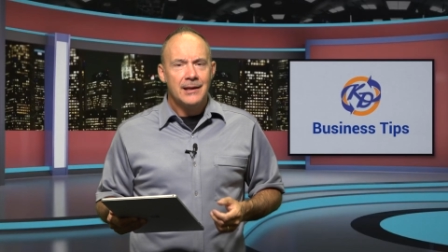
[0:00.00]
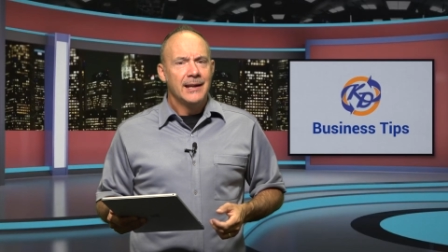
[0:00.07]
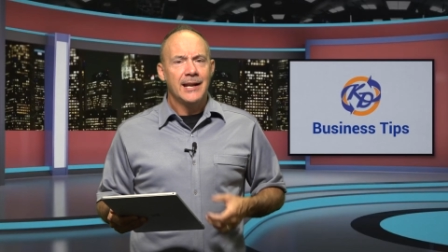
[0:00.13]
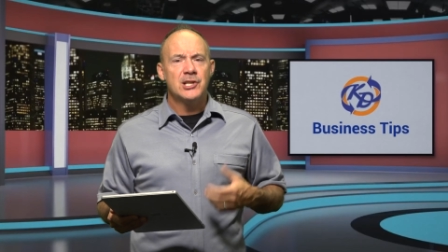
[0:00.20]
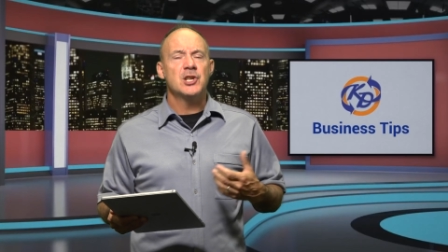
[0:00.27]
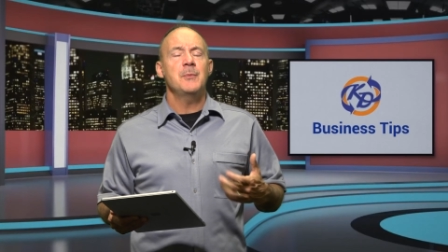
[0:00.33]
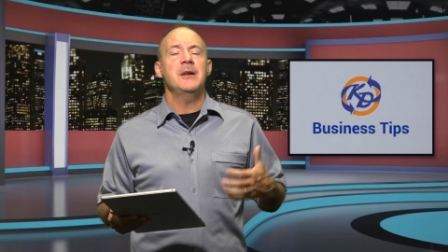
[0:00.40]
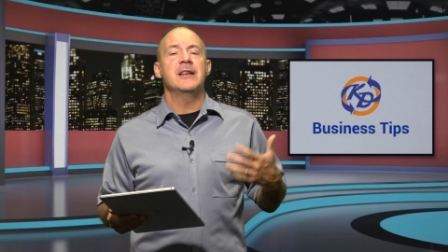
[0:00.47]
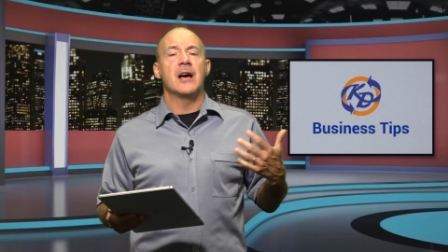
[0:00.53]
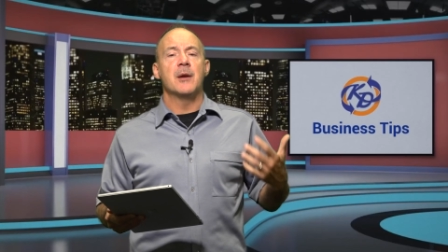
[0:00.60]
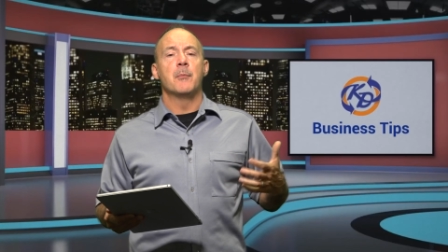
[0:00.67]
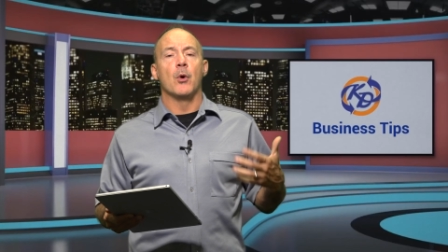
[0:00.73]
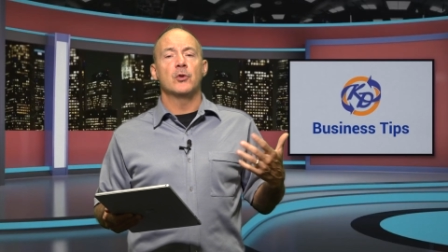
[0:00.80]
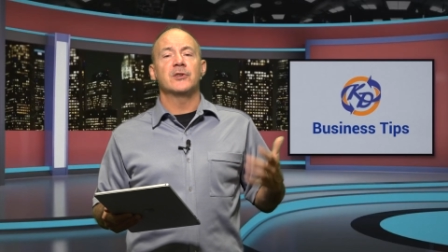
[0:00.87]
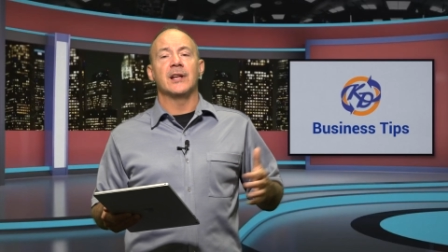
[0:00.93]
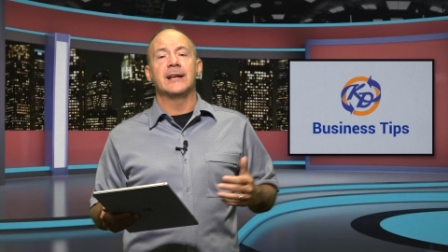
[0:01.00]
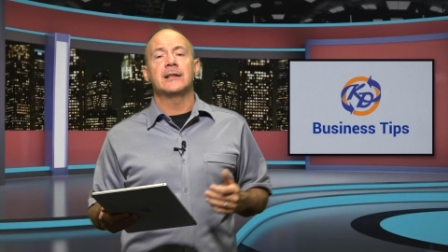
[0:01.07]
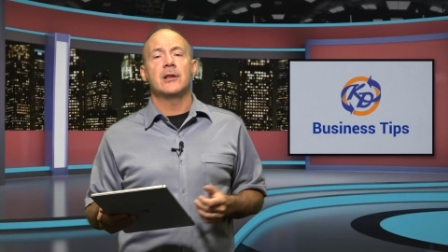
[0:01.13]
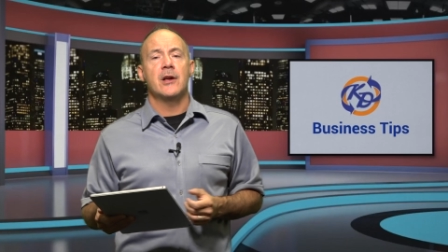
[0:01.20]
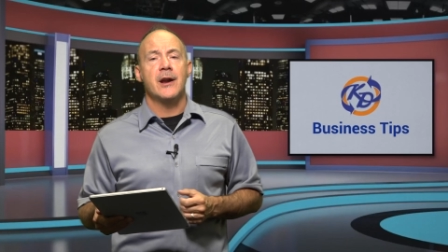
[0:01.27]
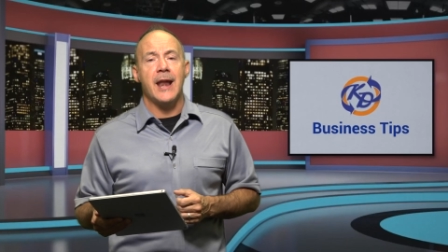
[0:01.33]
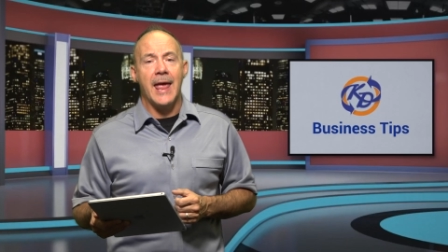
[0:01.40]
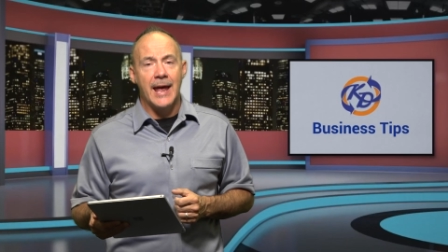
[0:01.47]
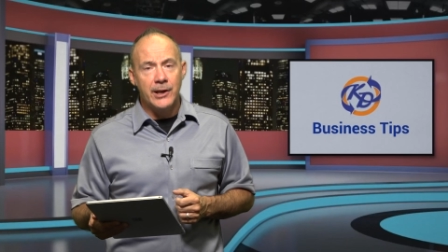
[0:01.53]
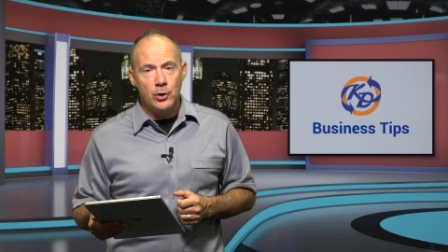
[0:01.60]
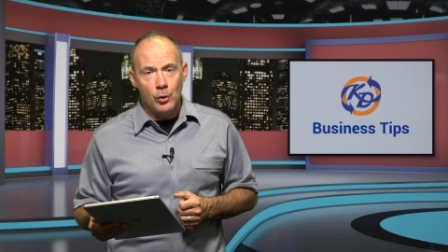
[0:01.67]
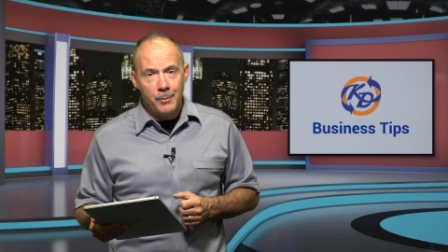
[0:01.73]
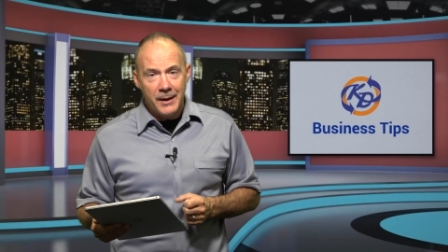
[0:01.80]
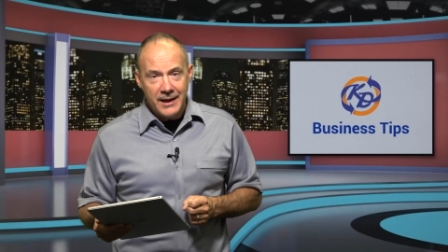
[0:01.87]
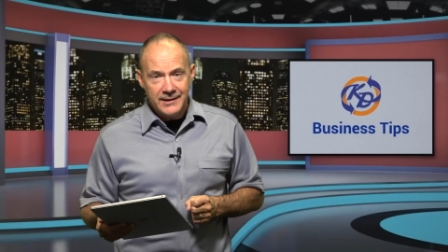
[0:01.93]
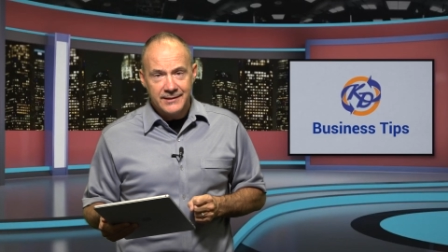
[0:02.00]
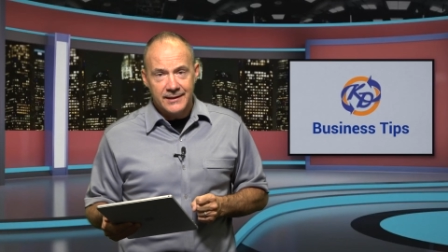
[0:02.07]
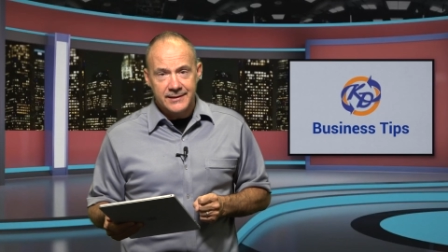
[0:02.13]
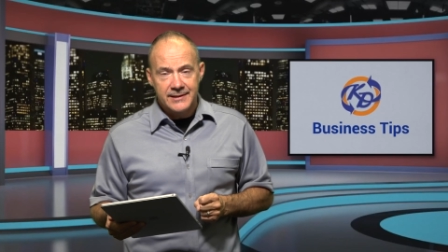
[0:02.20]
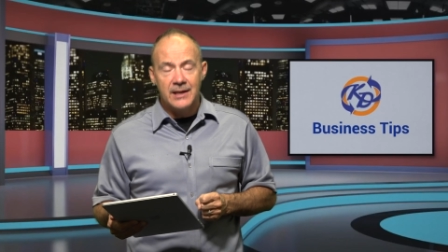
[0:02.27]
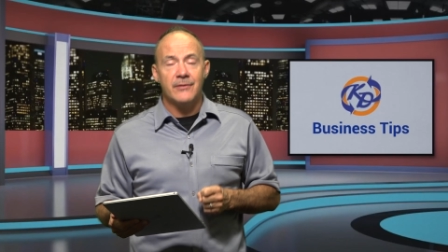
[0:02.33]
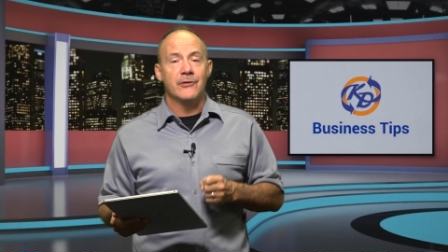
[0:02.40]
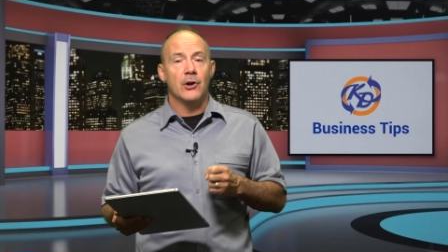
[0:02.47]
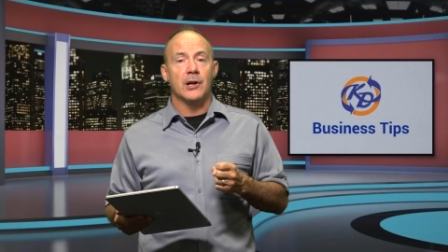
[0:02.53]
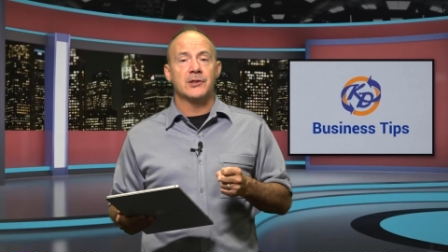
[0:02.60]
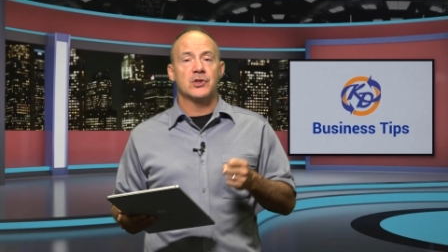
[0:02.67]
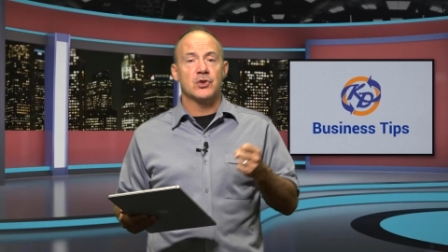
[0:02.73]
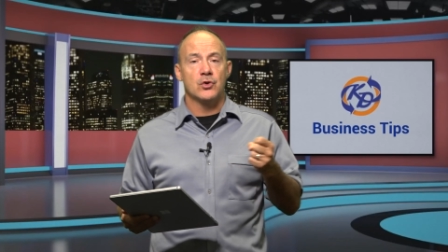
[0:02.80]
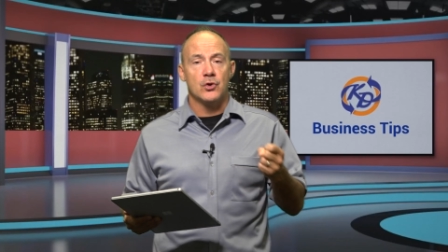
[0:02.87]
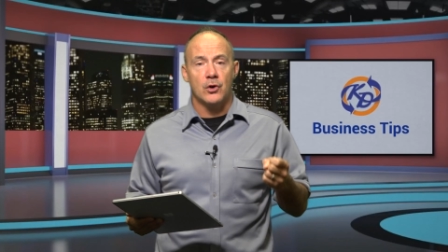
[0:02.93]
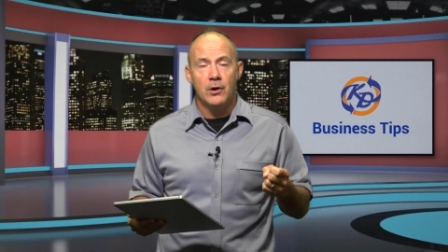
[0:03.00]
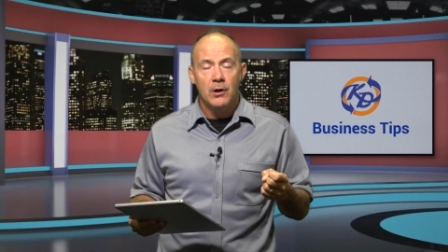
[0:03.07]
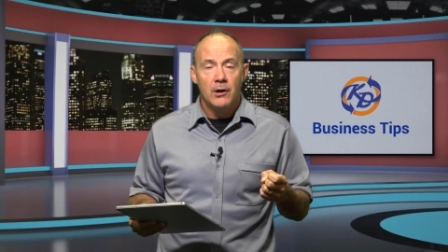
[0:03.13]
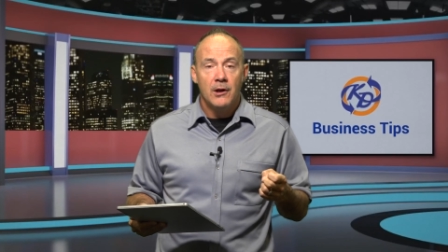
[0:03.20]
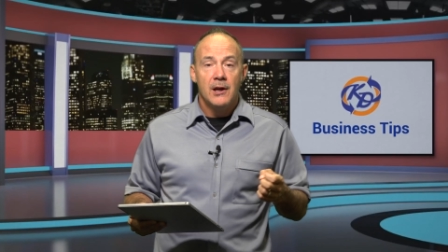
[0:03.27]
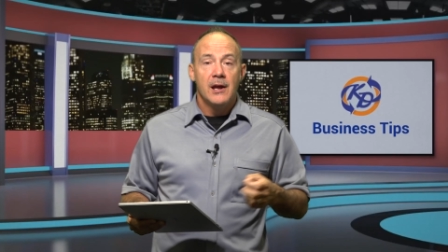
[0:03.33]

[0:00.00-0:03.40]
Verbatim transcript: It should be done most likely on an annual basis, if not sooner,